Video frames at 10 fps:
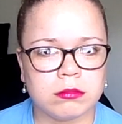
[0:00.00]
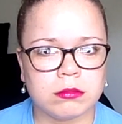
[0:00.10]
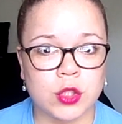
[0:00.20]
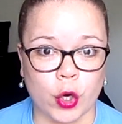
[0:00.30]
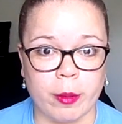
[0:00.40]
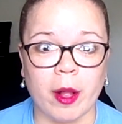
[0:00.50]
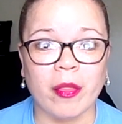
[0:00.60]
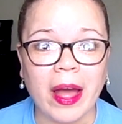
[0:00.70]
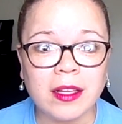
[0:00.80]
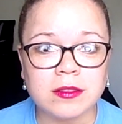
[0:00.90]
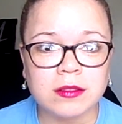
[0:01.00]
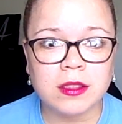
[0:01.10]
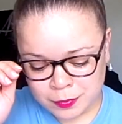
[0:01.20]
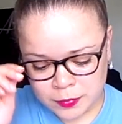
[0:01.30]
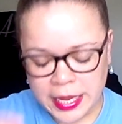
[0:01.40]
Sorry about that.
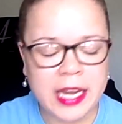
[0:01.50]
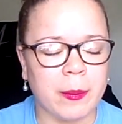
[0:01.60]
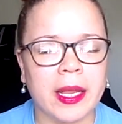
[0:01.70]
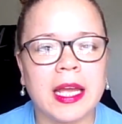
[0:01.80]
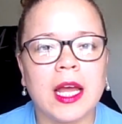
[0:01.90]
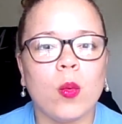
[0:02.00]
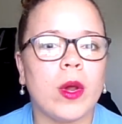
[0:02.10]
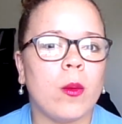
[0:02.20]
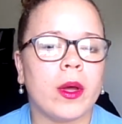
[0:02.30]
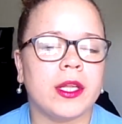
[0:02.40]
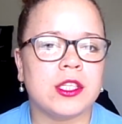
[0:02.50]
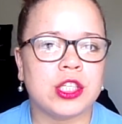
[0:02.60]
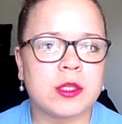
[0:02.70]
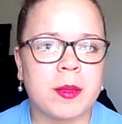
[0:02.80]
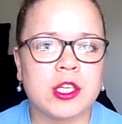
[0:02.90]
Anyway, what I wanted to
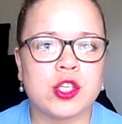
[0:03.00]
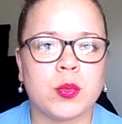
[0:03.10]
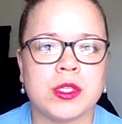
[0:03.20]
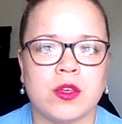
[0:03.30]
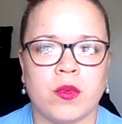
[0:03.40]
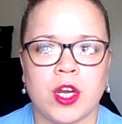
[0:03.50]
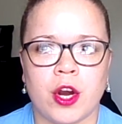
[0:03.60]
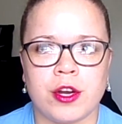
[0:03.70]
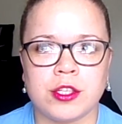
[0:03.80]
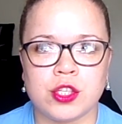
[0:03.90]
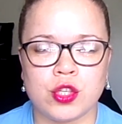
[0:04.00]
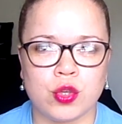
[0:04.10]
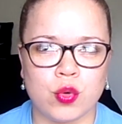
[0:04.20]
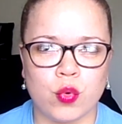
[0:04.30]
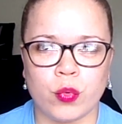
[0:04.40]
just mention was in regards
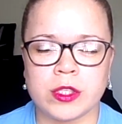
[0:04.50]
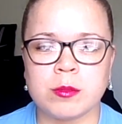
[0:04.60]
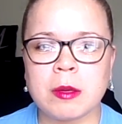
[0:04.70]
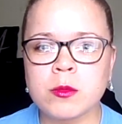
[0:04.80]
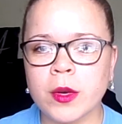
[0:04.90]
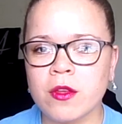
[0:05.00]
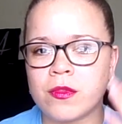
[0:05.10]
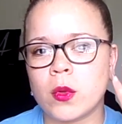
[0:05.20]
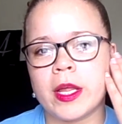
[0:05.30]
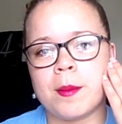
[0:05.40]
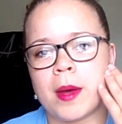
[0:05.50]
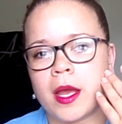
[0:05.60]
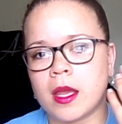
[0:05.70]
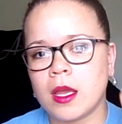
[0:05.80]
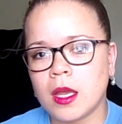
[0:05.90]
to sometimes when I feel like
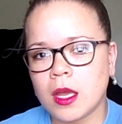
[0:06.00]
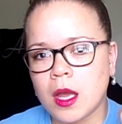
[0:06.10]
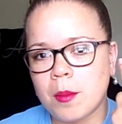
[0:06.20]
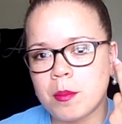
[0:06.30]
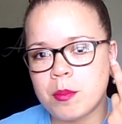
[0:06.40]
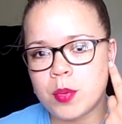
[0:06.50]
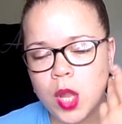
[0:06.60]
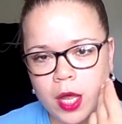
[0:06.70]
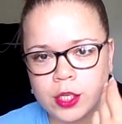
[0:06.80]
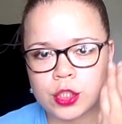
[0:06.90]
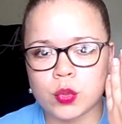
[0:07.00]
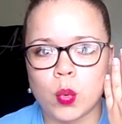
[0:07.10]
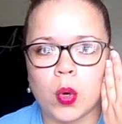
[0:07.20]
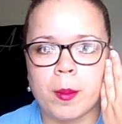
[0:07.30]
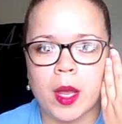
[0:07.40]
my blush
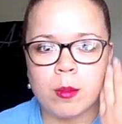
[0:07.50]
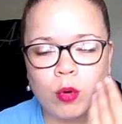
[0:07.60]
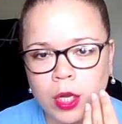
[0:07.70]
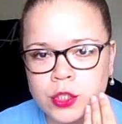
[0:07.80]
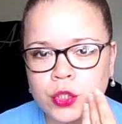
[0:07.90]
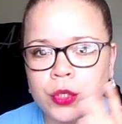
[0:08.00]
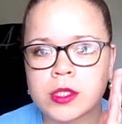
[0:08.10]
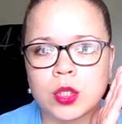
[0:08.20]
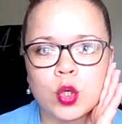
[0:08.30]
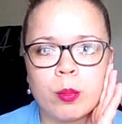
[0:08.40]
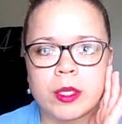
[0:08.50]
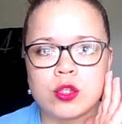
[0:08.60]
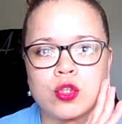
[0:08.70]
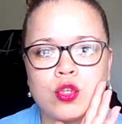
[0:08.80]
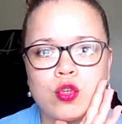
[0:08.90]
or my bronzer is a little bit
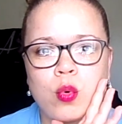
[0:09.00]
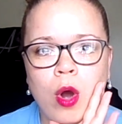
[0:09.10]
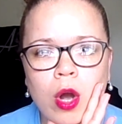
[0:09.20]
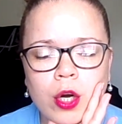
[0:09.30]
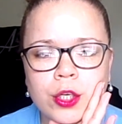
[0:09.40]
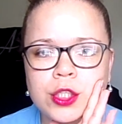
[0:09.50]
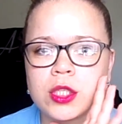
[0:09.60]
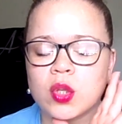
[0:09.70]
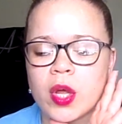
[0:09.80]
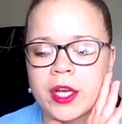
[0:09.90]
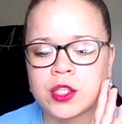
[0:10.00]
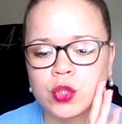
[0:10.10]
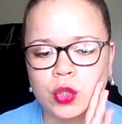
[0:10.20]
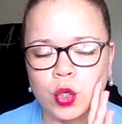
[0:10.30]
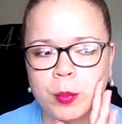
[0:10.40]
too harsh, the lines
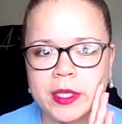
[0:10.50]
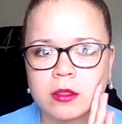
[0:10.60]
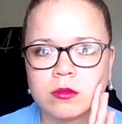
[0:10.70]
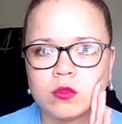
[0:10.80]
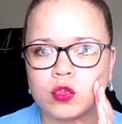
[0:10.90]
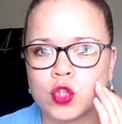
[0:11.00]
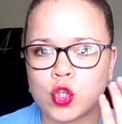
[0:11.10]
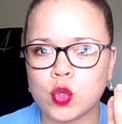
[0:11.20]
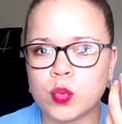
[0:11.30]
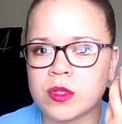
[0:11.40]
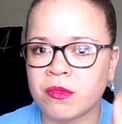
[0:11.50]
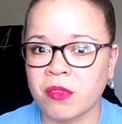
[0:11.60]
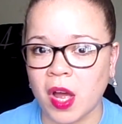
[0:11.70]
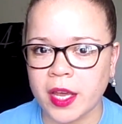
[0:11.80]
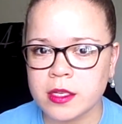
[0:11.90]
are a little bit too
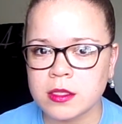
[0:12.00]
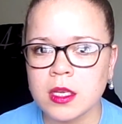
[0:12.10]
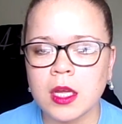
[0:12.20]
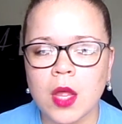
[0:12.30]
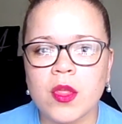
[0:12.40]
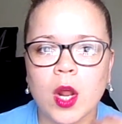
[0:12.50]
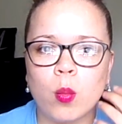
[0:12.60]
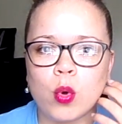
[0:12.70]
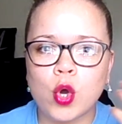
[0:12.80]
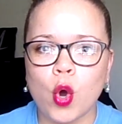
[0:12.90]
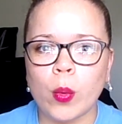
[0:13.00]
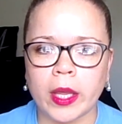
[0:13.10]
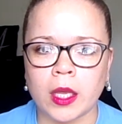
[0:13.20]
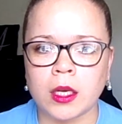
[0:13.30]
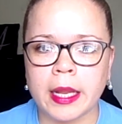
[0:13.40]
defined, then I will go
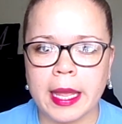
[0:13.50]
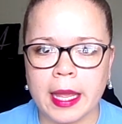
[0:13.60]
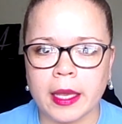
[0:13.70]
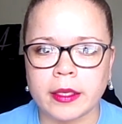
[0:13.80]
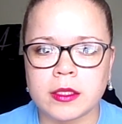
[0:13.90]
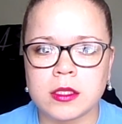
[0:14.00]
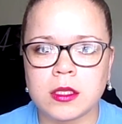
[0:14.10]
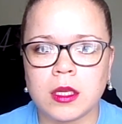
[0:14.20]
in and